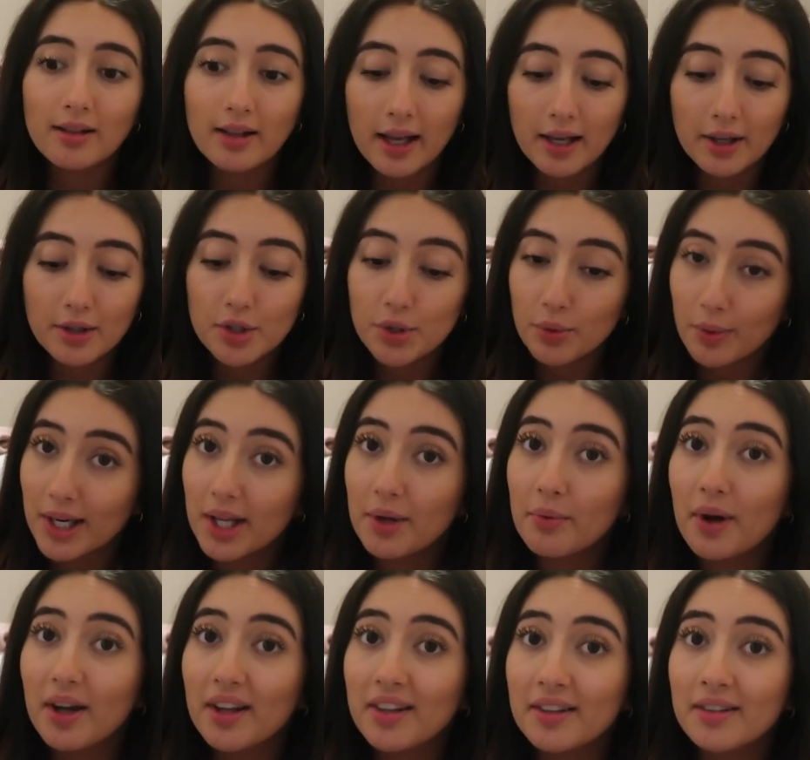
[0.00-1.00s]
like
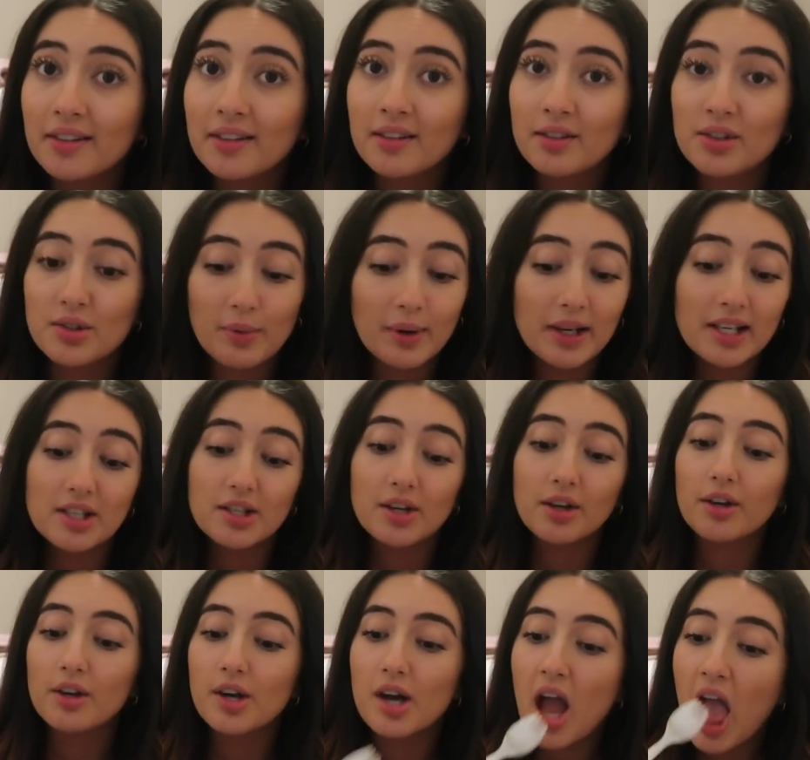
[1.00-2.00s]
21,
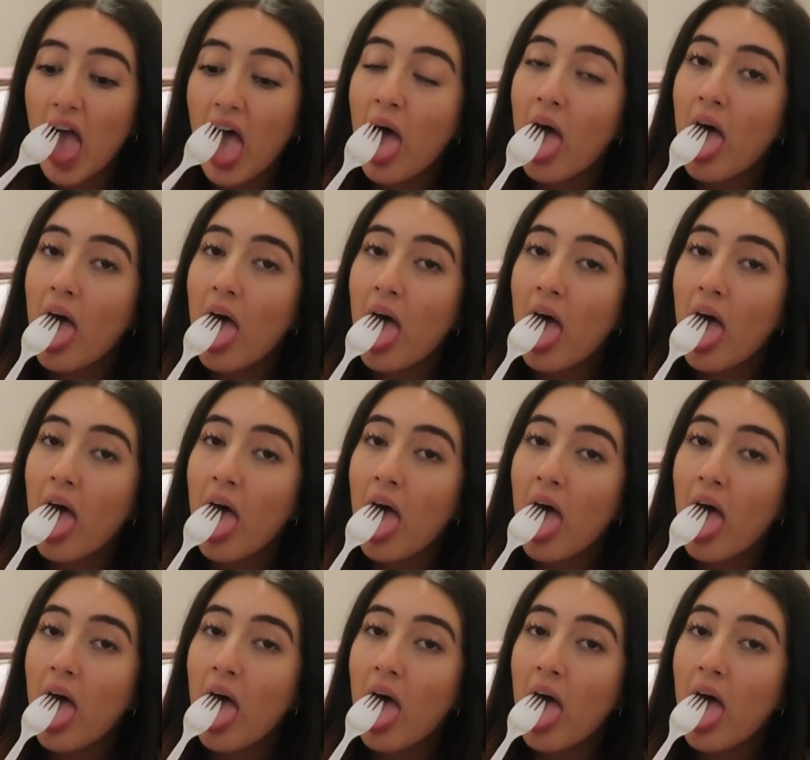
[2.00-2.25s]
22.